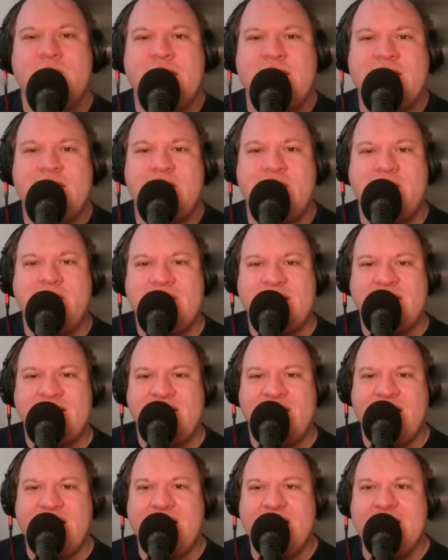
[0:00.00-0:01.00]
We didn't go over
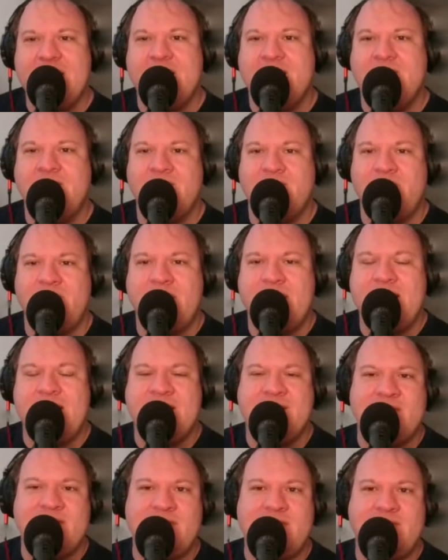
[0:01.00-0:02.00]
to Johnny and
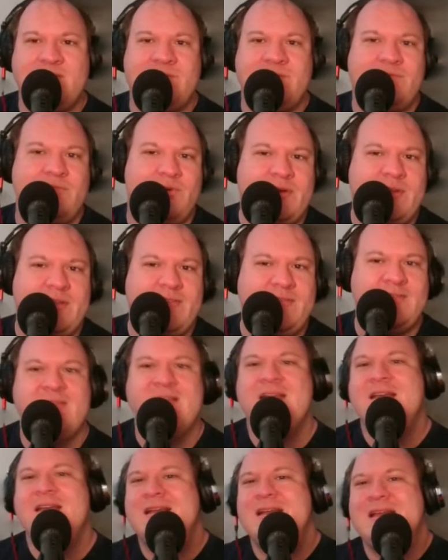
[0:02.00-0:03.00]
Dory Evans or
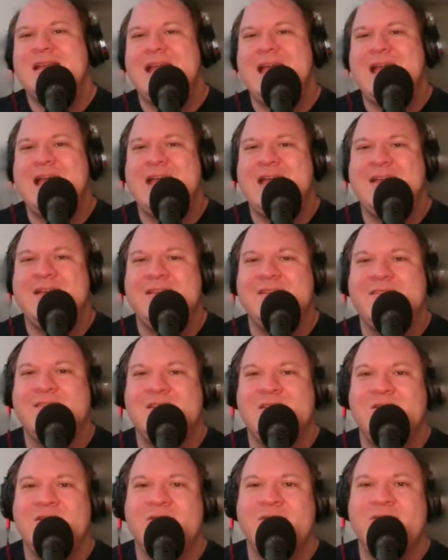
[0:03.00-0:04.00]
Doris,
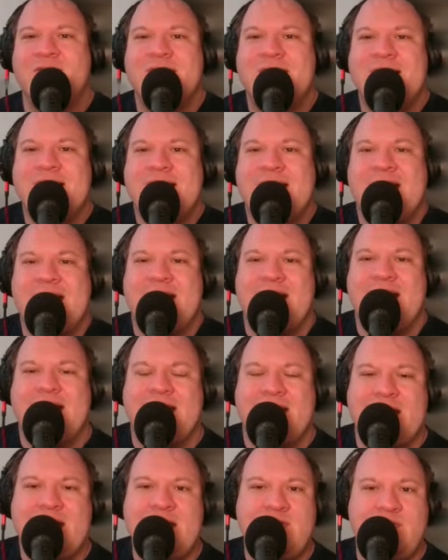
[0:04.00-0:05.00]
as
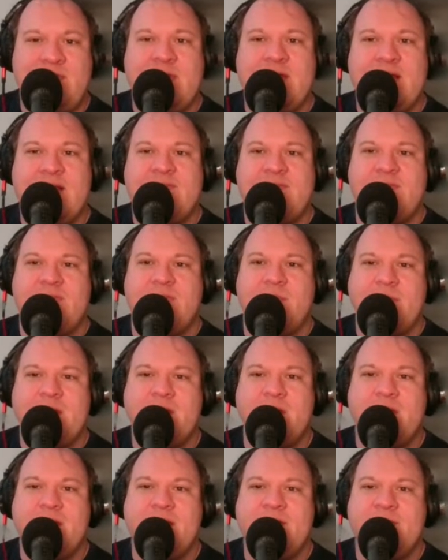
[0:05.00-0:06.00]
he's realized that the
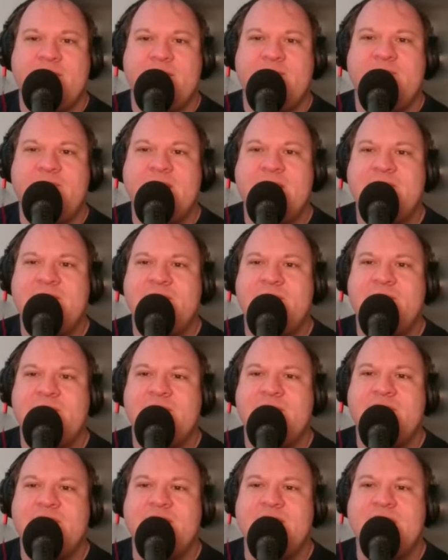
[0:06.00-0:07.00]
Beetle has been freed from
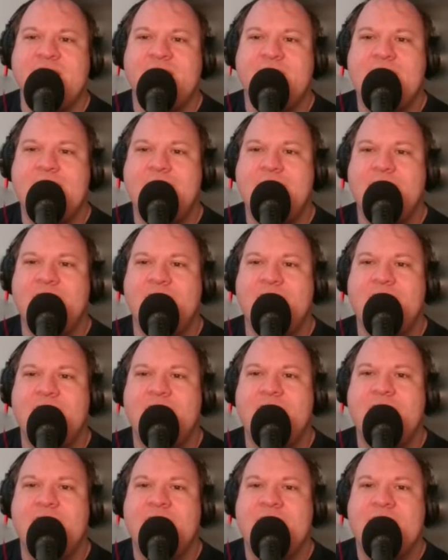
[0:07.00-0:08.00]
prison. He flames
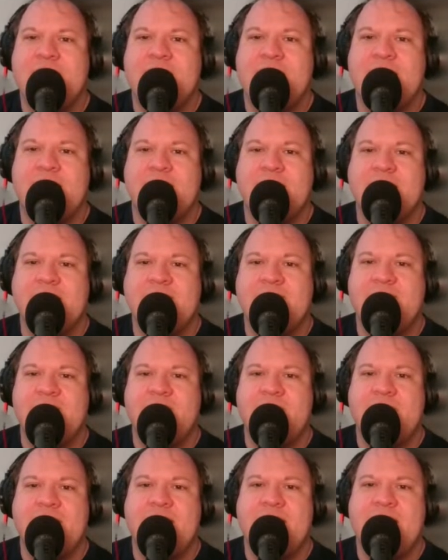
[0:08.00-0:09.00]
on,
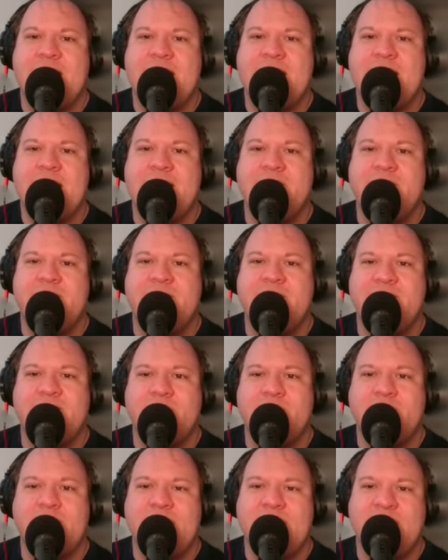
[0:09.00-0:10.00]
leaves her behind, which
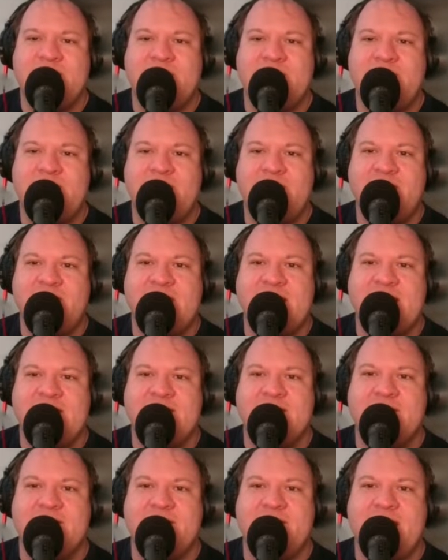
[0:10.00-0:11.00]
of course angers her.
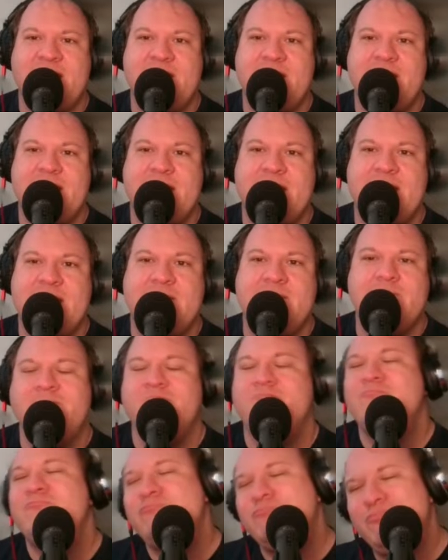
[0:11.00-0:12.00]
She has a very,
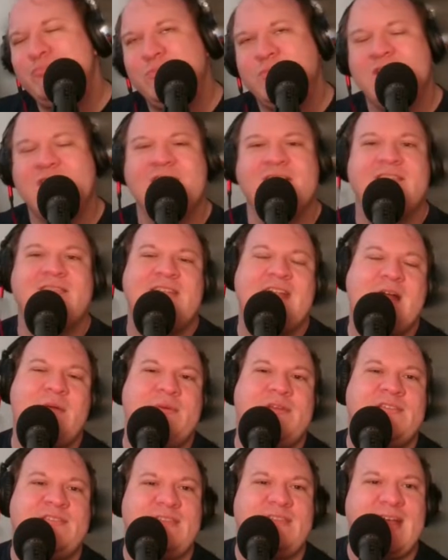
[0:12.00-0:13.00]

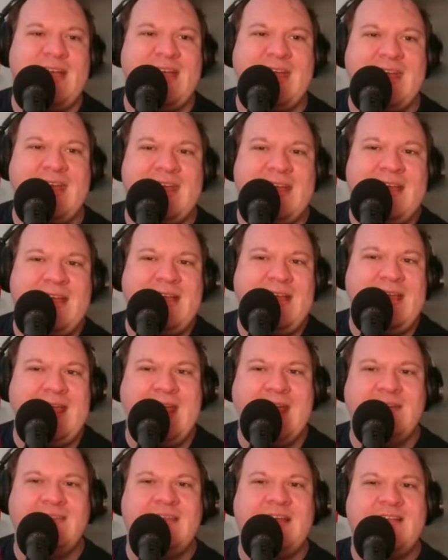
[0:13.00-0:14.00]
shall we say,
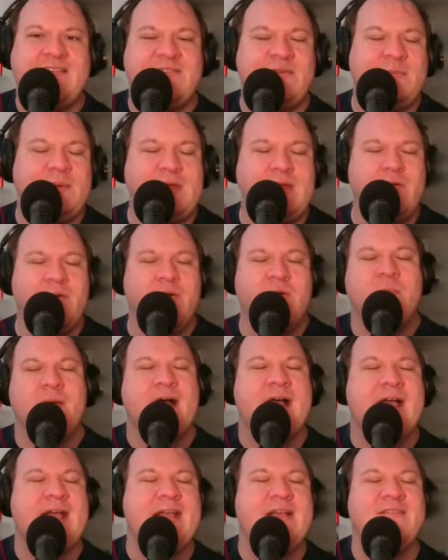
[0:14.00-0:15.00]

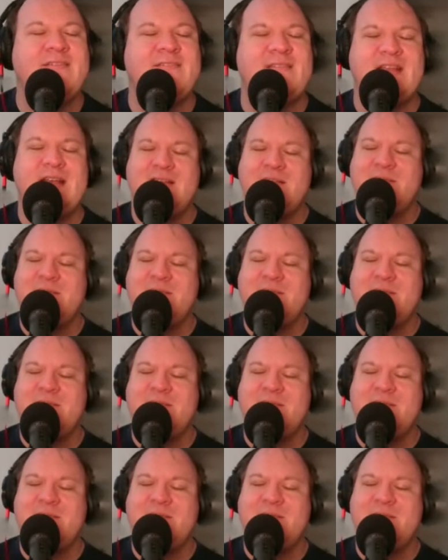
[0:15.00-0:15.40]
anti-superhero bias.